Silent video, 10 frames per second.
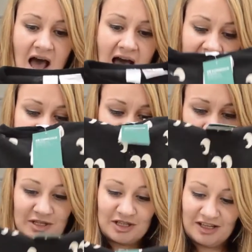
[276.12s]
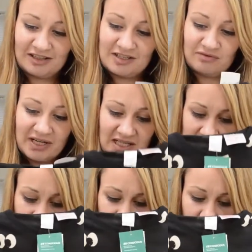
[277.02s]
Uh, so it's got this really
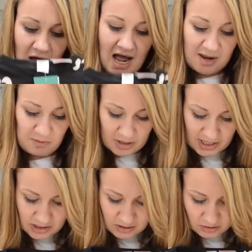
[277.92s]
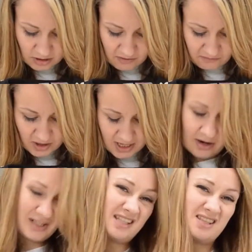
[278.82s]
cute eye print all over it.
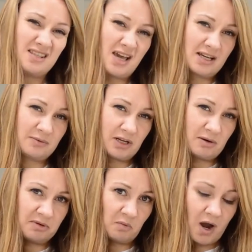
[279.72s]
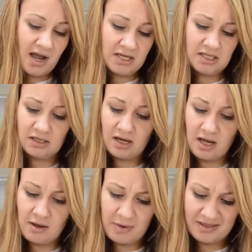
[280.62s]
Now I did think the eyes were going to be white
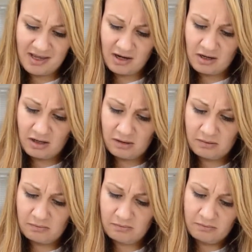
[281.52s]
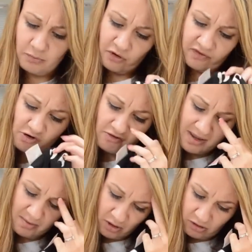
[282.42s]
um, and they are more of a
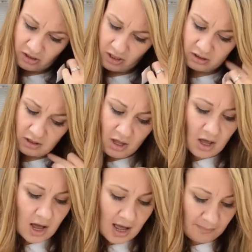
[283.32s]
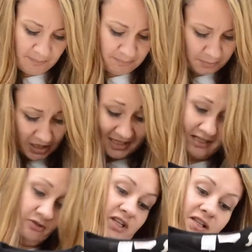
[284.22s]
creamy colour, uh, but I
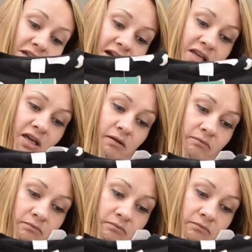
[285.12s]
still really like it.